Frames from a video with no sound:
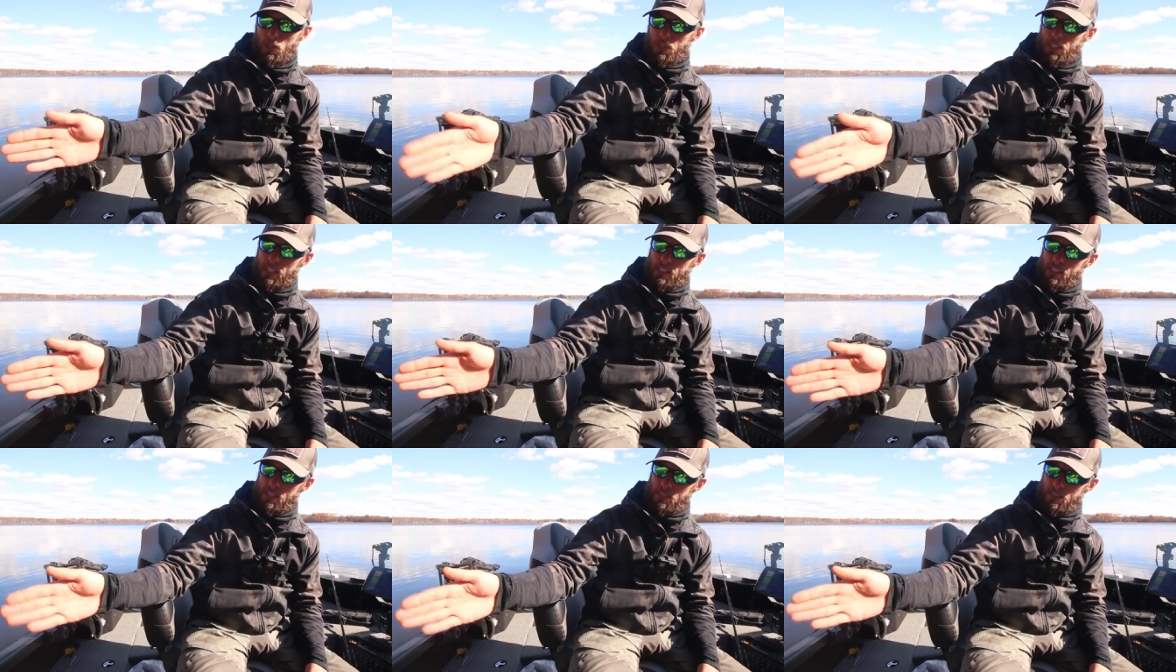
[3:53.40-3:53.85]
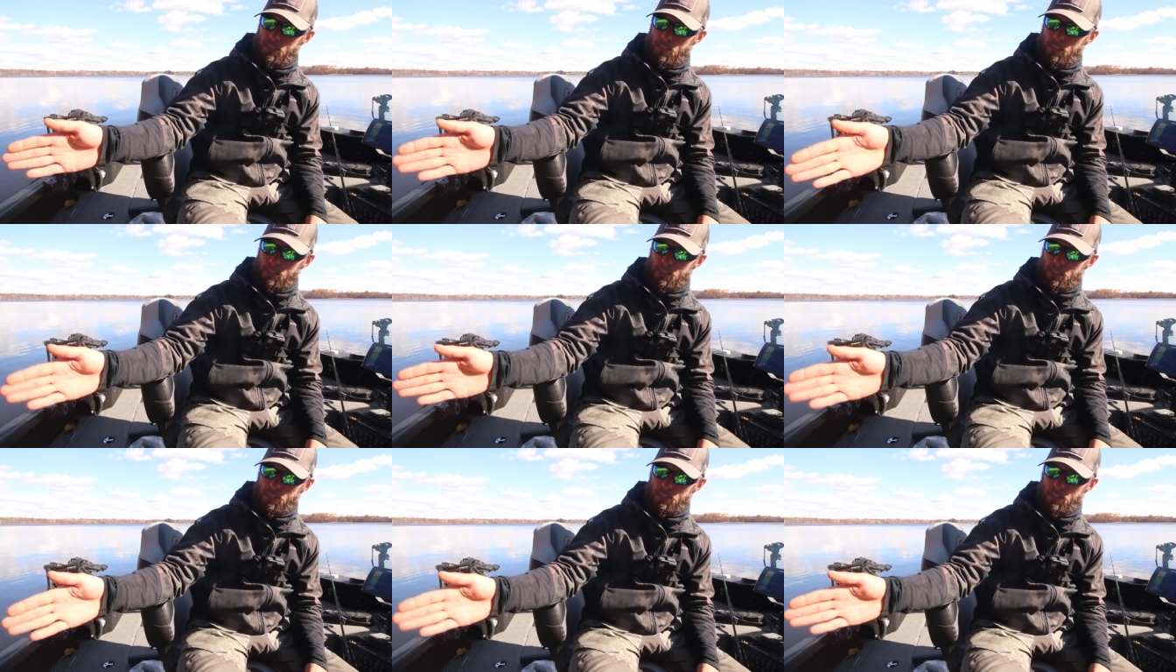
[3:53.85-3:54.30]
going like this
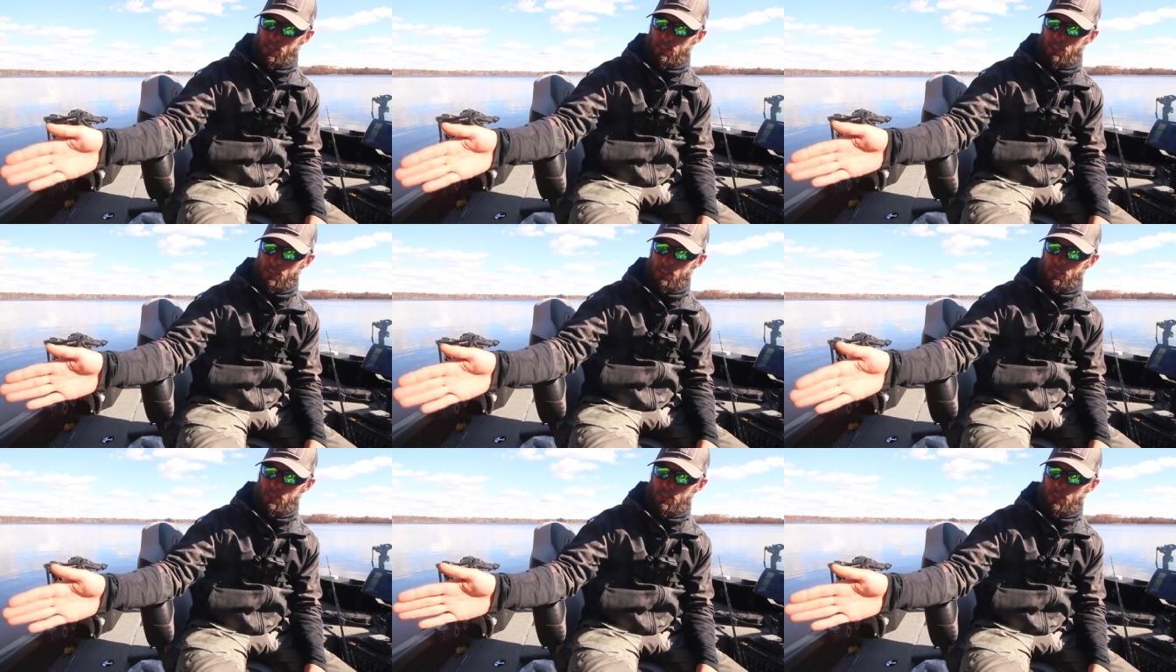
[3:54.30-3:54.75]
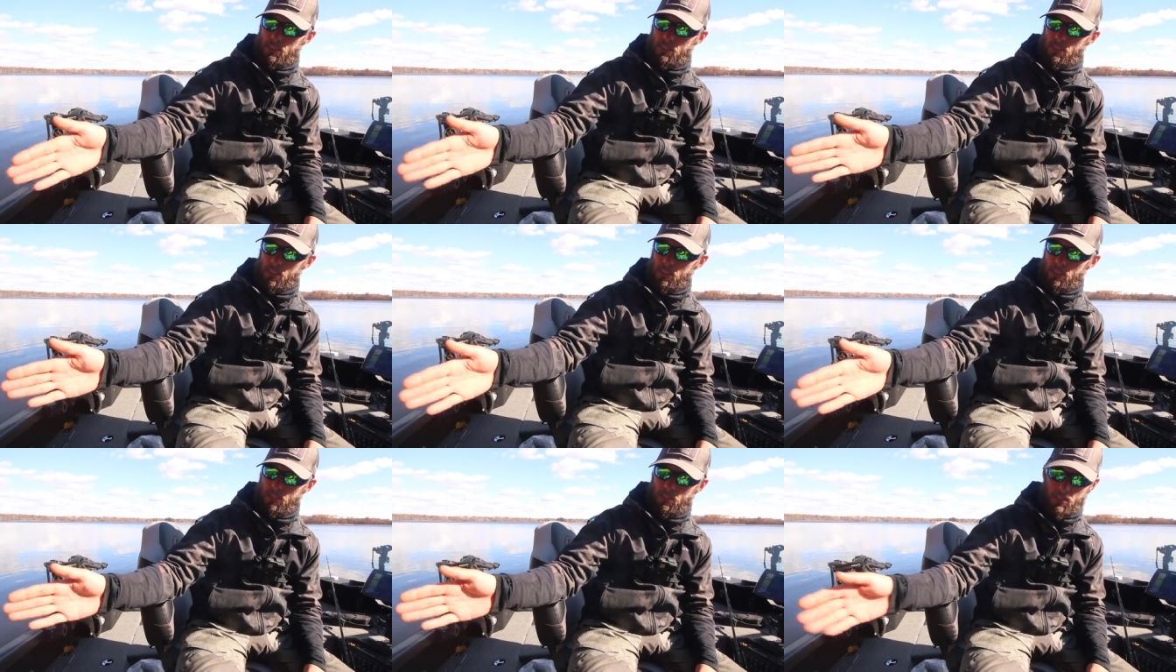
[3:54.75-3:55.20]
ding ding ding ding ding
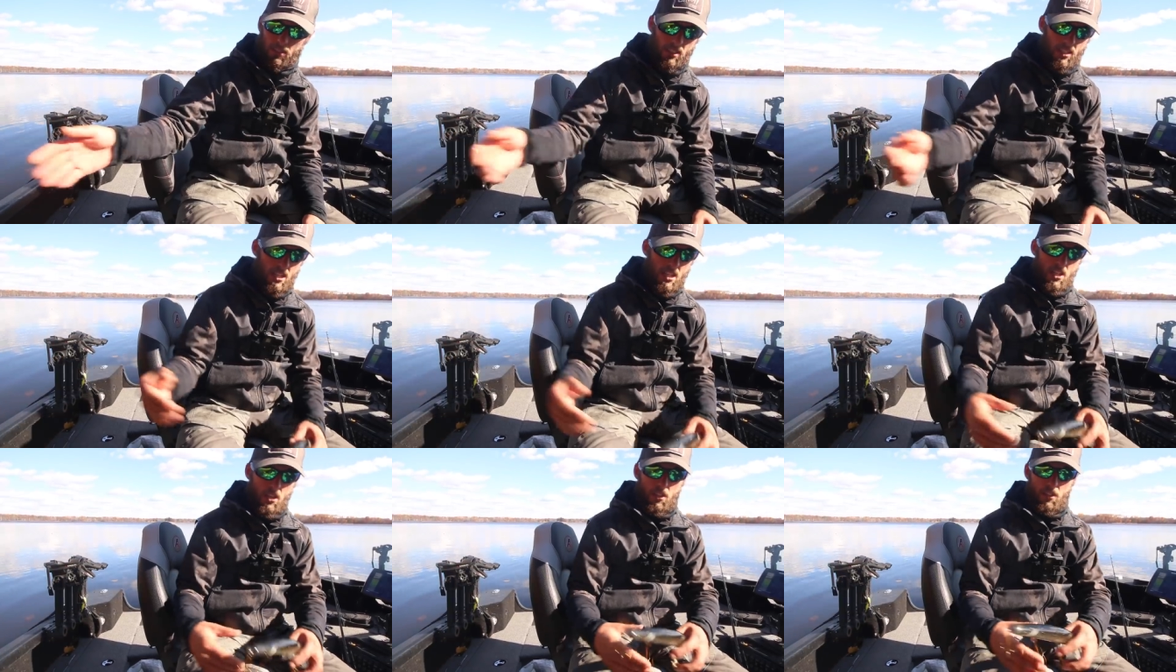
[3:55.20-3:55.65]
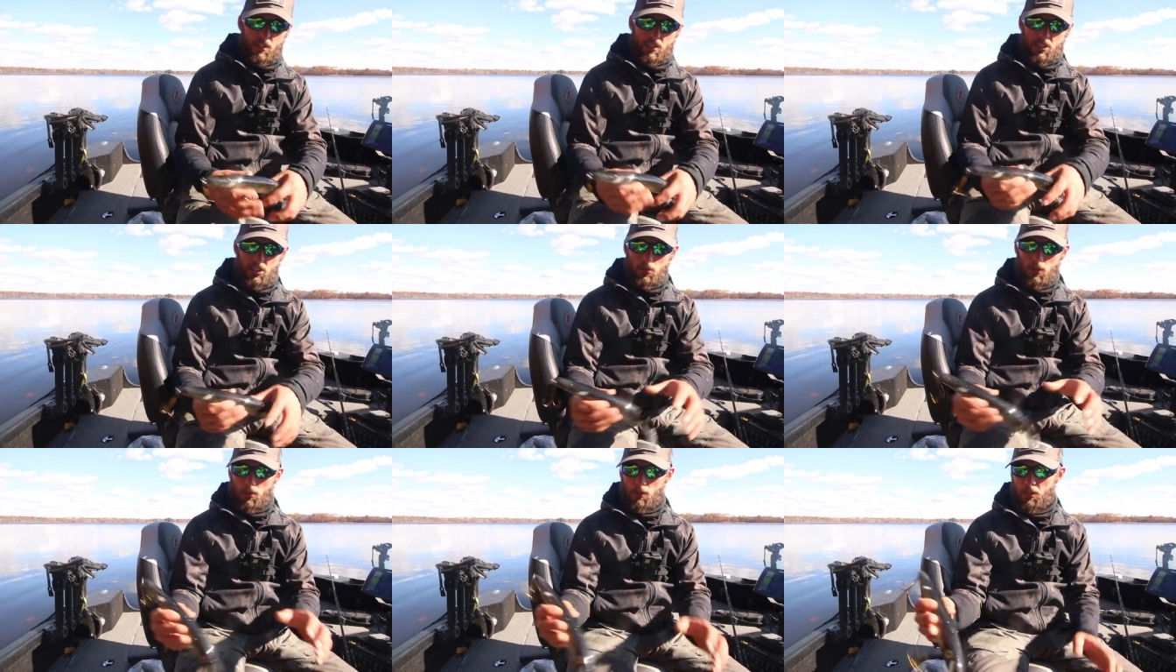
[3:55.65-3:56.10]
ding ding
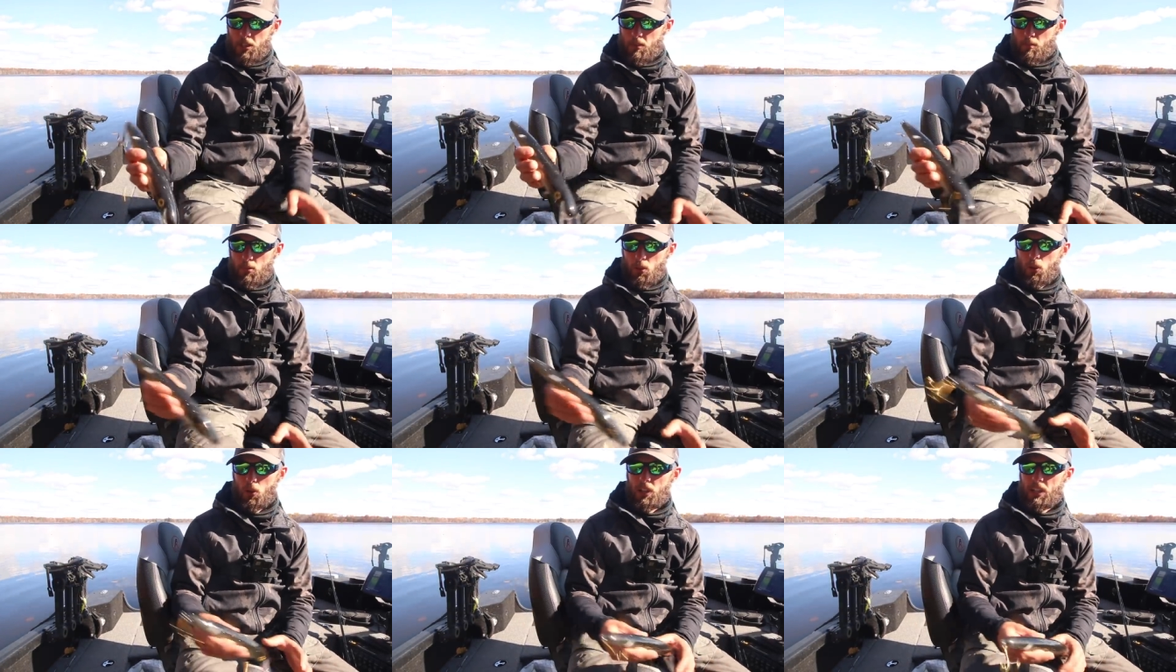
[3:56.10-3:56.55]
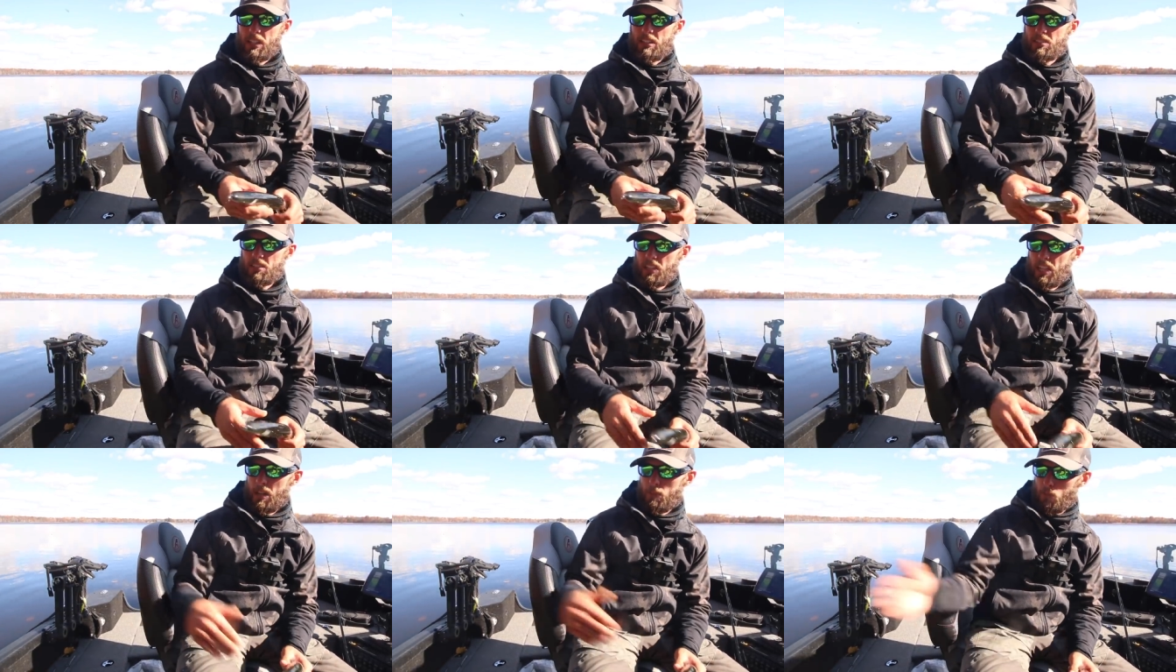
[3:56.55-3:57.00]
this one when you pull it
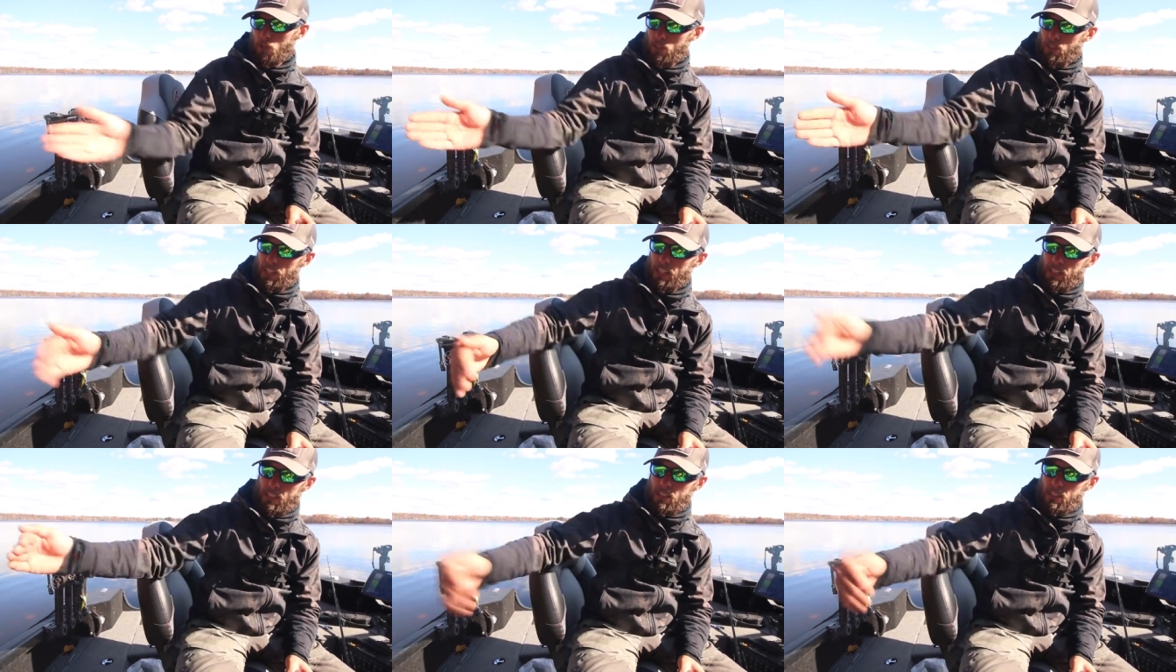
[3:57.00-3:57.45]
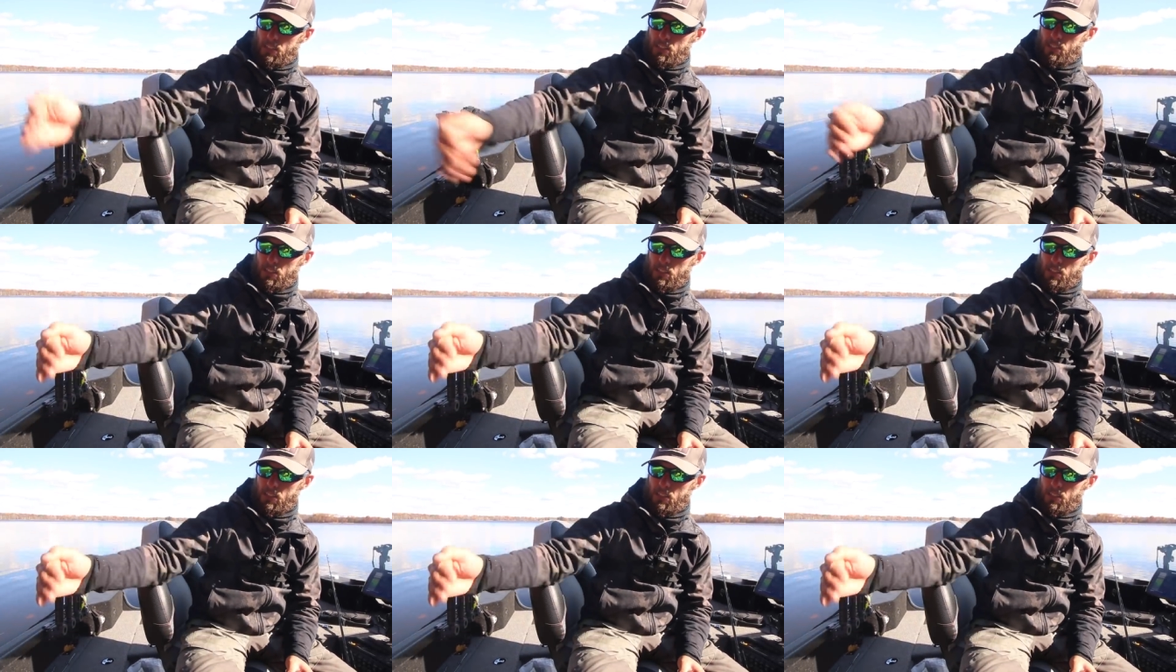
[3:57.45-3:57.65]
it's a lot more like